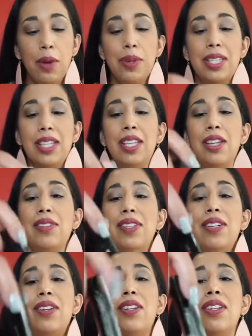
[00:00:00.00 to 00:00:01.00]
Oh, it's a cute
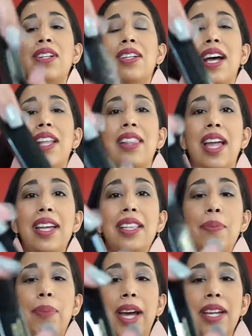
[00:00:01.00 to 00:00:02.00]
little, I like
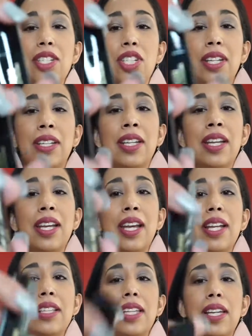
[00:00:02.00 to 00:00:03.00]
the packaging.
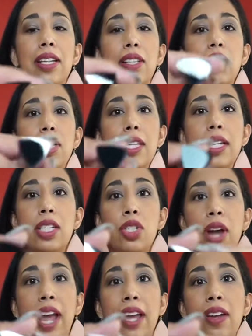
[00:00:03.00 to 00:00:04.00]
It's like, looks like a
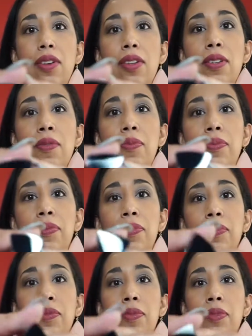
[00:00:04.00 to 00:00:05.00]
triangle.
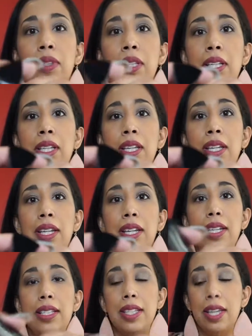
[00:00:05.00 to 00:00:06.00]

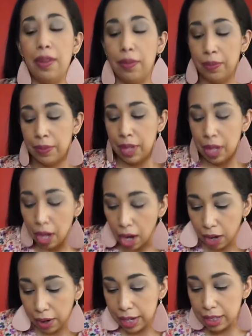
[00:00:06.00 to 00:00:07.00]
It's cute.
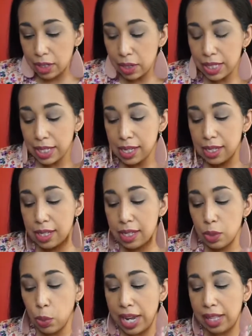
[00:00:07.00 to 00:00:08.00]
All right, so it says
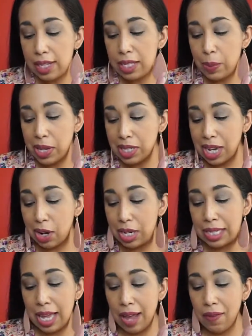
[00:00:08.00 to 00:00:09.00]
this weightless mascara
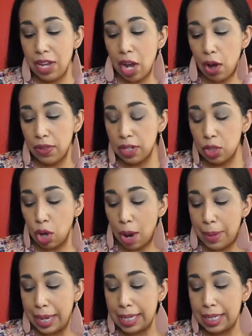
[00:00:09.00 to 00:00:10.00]
is heavy on the
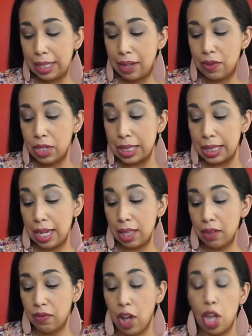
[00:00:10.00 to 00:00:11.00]
drama. It delivers
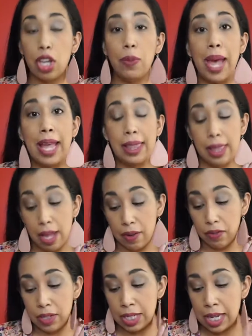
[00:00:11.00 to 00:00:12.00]
length, volume, and
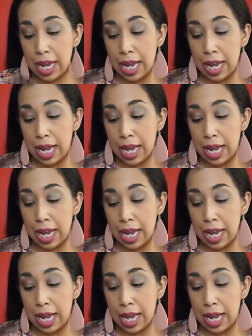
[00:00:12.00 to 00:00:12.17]
lift